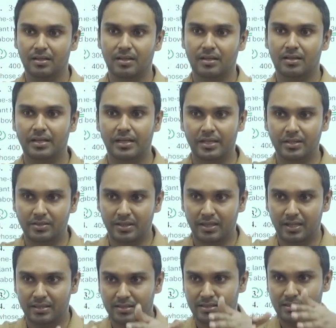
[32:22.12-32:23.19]
reducing
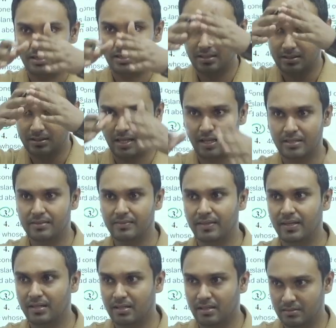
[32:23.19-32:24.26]
its size when
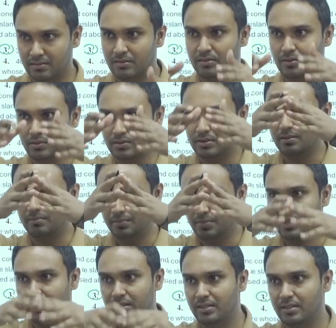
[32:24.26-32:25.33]
it goes up,
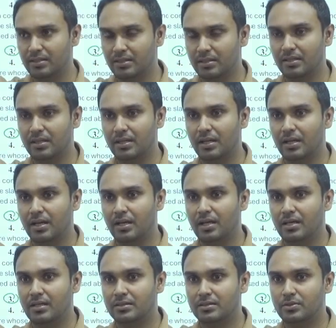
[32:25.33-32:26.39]
right?
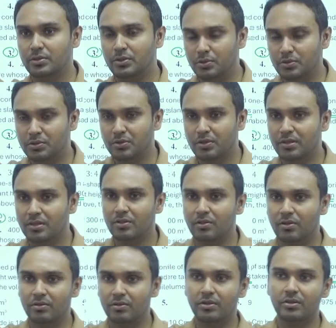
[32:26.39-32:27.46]
So usually the
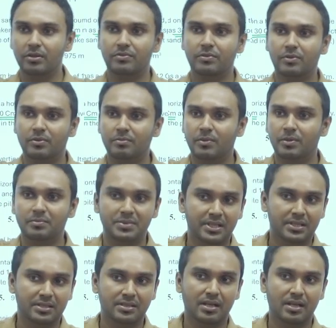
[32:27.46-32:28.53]
non-uniform
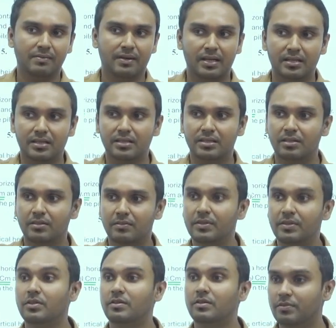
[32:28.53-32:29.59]
objects are 1/3 of the
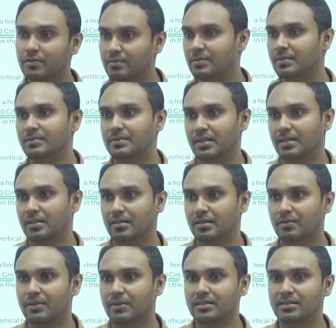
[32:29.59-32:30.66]
uniform object. Now
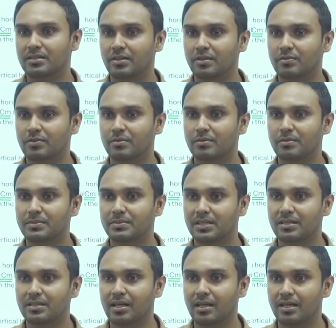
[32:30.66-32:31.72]
what is the uniform object
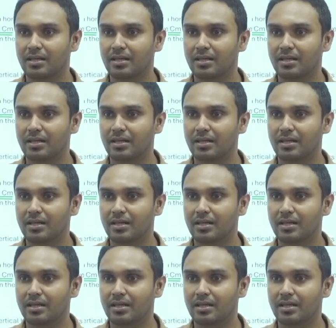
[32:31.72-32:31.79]
there?